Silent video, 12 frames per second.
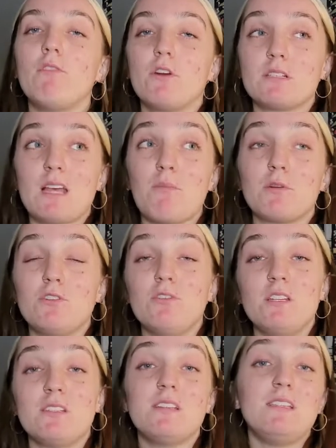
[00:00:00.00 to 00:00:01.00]
There's
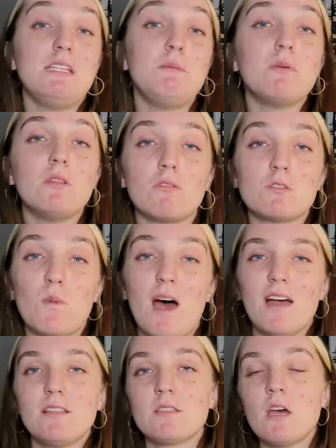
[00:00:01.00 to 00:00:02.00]
opportunities to deepen those
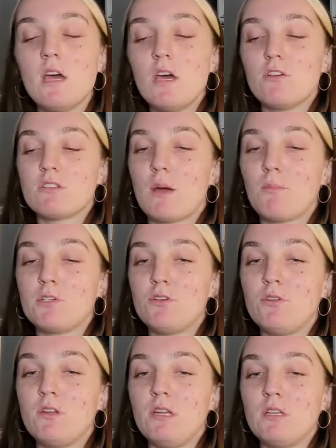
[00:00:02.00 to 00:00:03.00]
bonds. There's
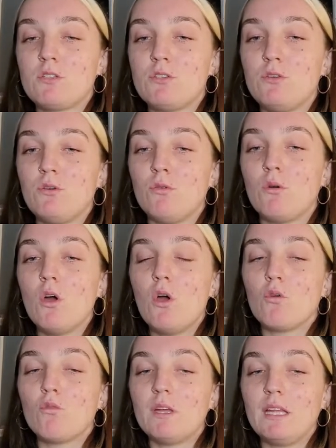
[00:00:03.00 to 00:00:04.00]
opportunities to
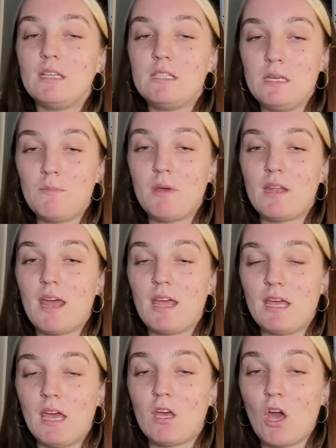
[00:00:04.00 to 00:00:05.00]
really deepen
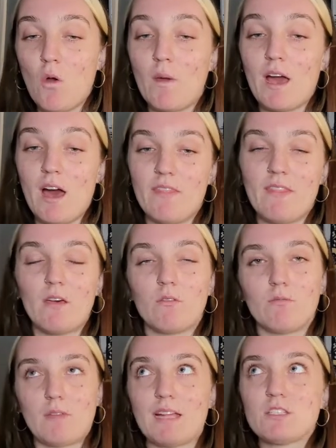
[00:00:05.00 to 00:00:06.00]
and get going on
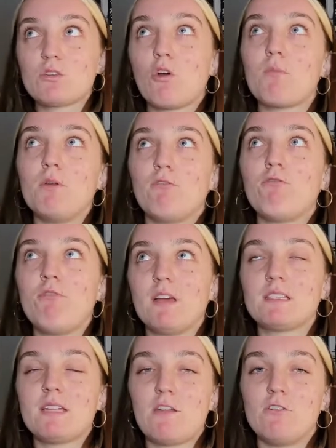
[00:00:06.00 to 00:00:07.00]
that. Scorpio
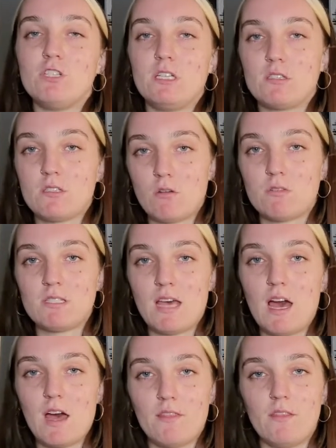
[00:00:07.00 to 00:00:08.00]
fixed energy is so
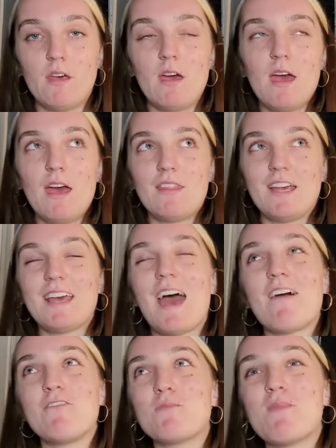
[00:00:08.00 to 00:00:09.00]
set on, they
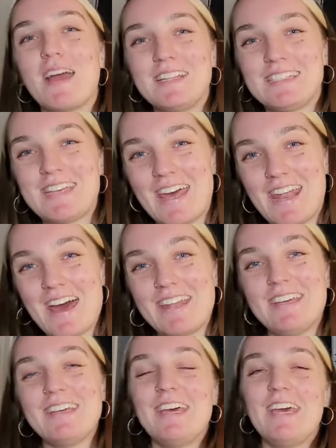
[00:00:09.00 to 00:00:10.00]
have their mind set on
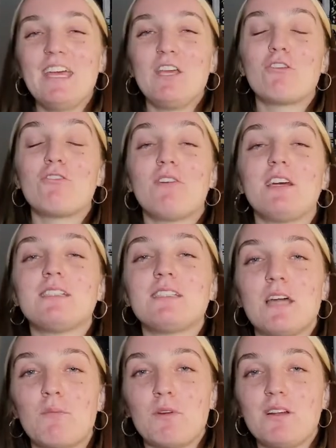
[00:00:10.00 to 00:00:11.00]
it. You know, they're very
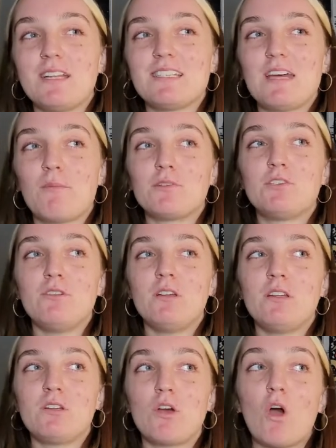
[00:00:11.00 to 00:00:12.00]
stubborn. It's an
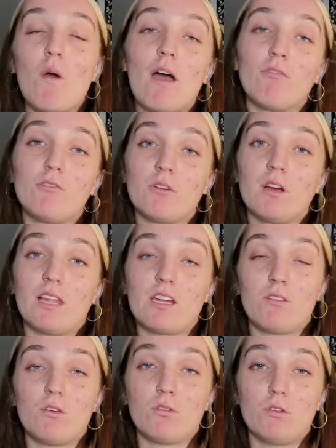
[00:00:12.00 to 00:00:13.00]
opportunity to go after a lot
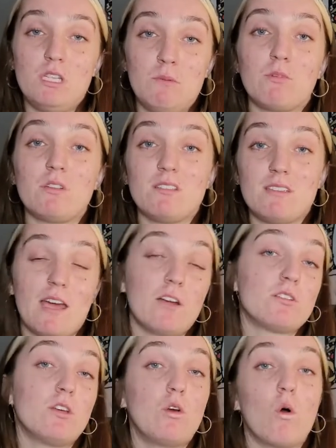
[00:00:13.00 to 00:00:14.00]
of the deeper
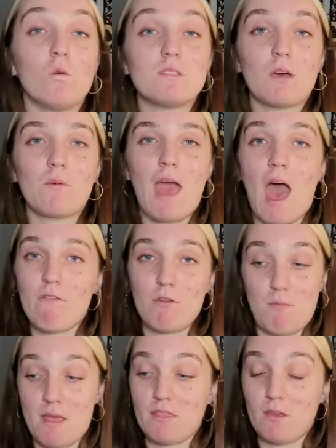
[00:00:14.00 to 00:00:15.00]
desires and goals that we have and
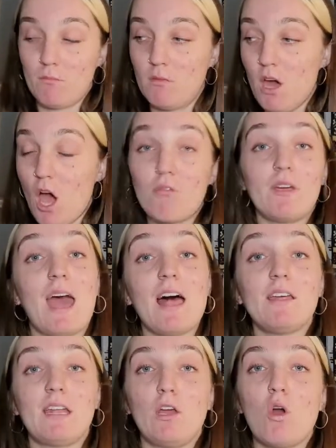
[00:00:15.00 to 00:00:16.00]
make them a
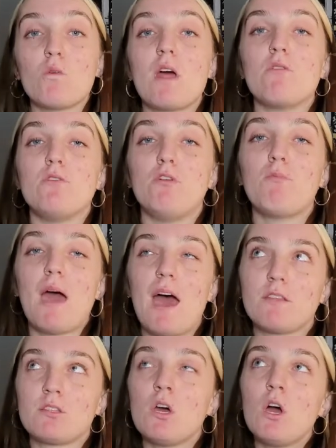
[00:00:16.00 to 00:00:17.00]
reality. Go down new
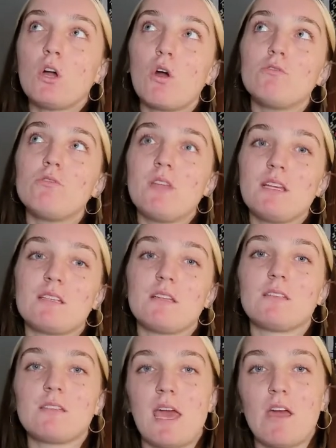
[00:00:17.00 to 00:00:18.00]
paths. Go do things that
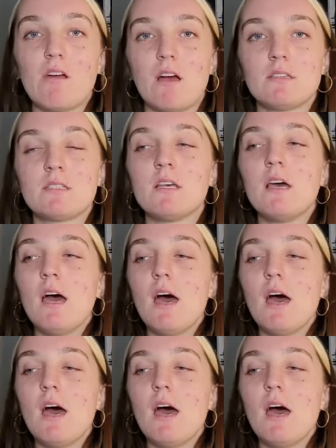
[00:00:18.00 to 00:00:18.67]
scare us.